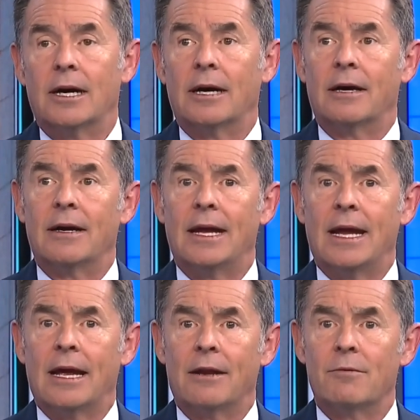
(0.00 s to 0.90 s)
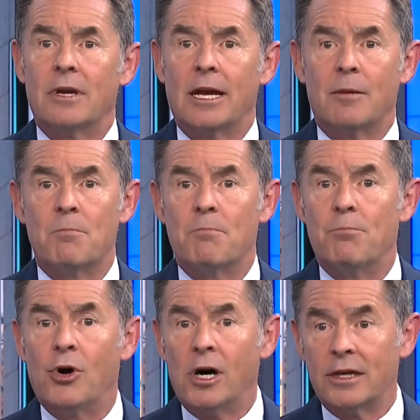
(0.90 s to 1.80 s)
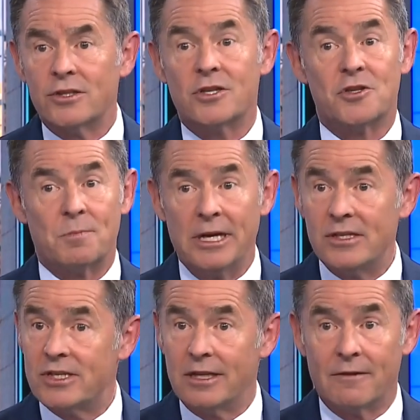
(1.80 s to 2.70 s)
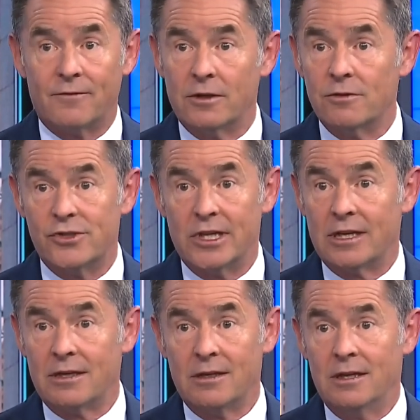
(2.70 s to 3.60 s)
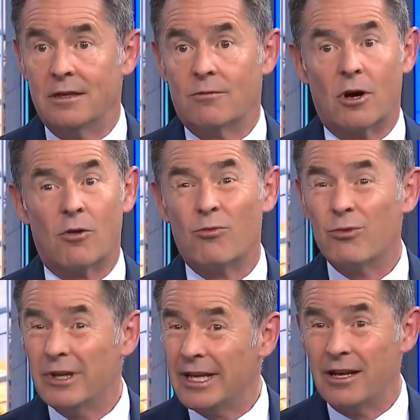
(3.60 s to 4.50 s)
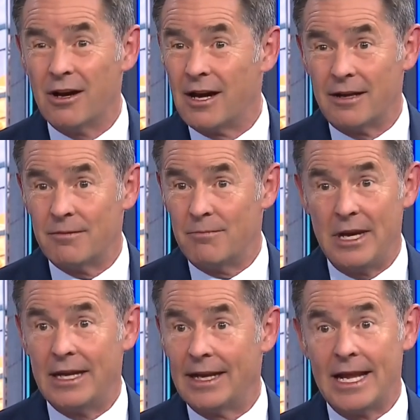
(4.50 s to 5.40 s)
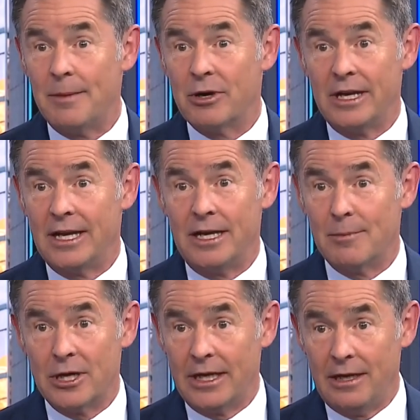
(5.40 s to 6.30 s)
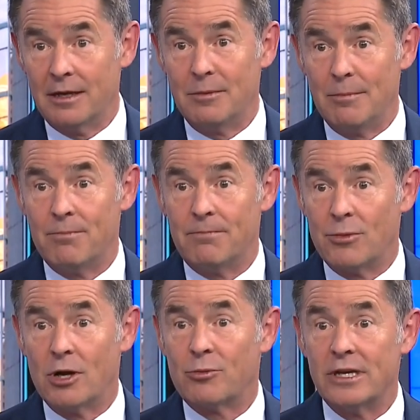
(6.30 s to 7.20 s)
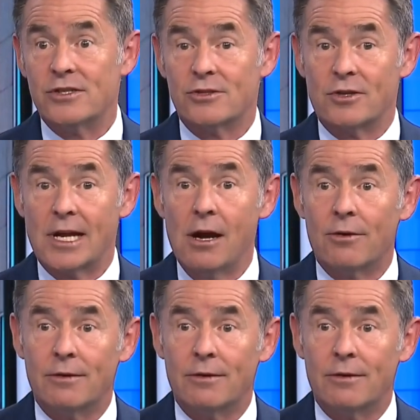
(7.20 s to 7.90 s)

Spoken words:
and bonds, despite seeing the flows in, are really not making anybody any money. Prices are down.